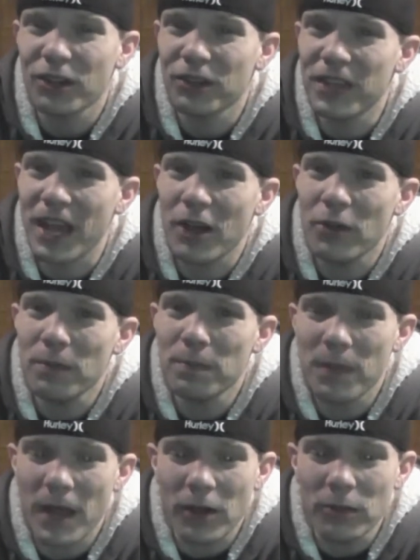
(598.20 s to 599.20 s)
know, the
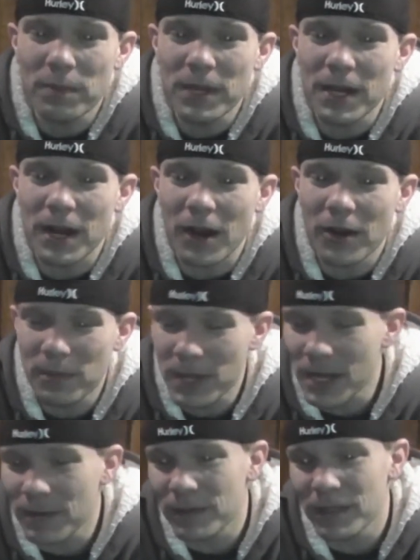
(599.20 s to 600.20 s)
LB and
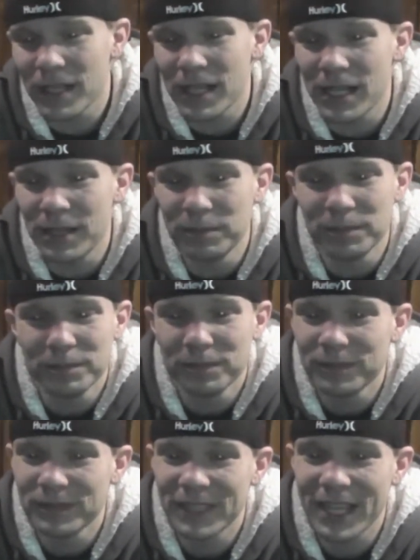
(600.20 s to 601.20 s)
RB,
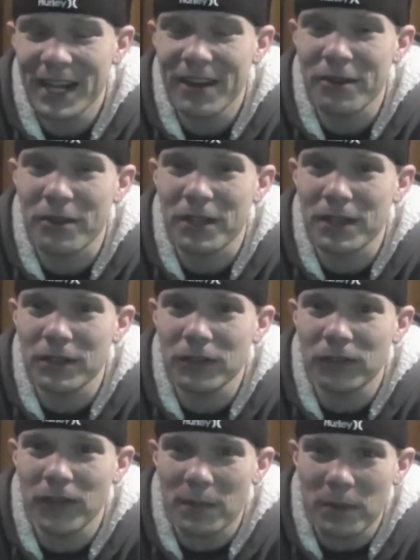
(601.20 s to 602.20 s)
I don't know, there's
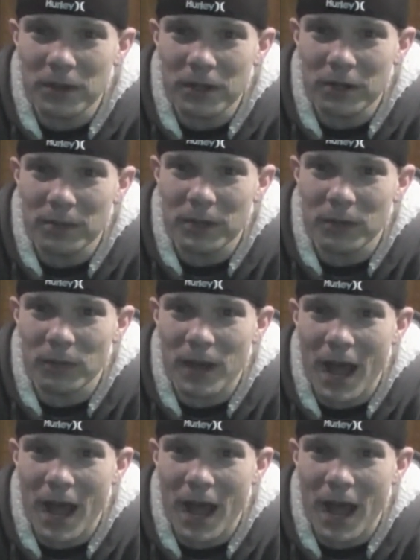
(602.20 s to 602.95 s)
just something a little bit